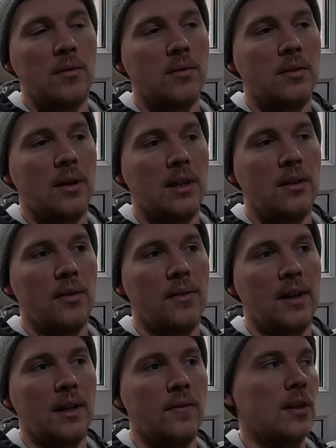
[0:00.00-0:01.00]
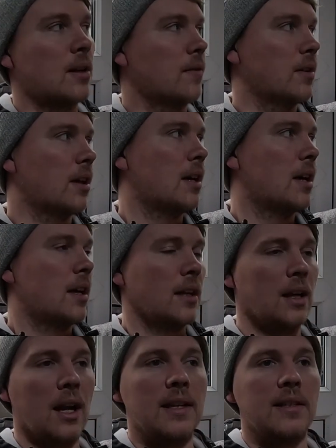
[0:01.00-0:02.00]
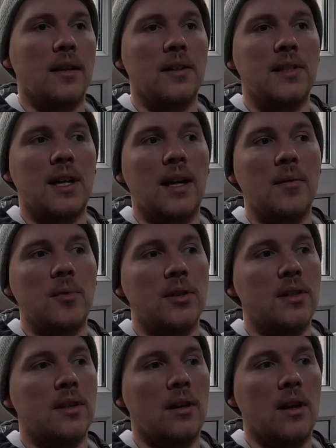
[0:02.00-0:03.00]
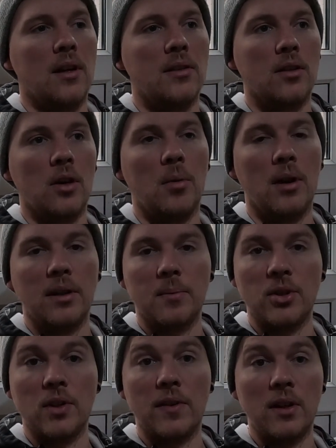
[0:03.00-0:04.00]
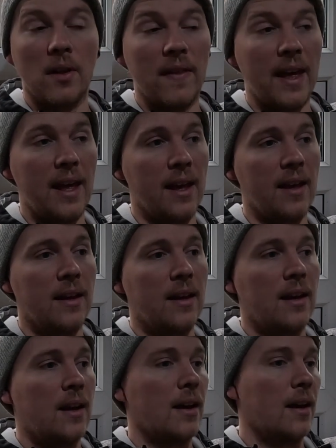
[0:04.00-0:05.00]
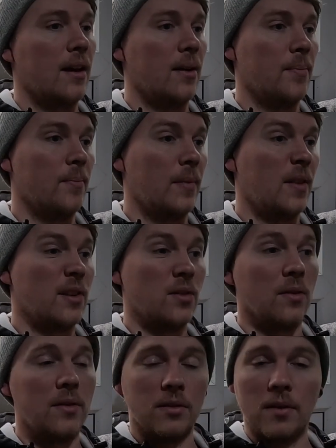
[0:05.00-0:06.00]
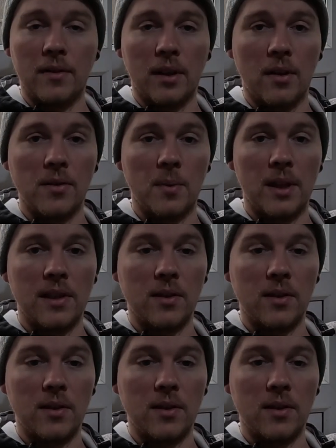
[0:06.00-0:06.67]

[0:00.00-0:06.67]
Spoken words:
It's kind of like a little thing. If you can have your lights on as timers to come on, especially if you're not there, and the sort of stuff that goes with it.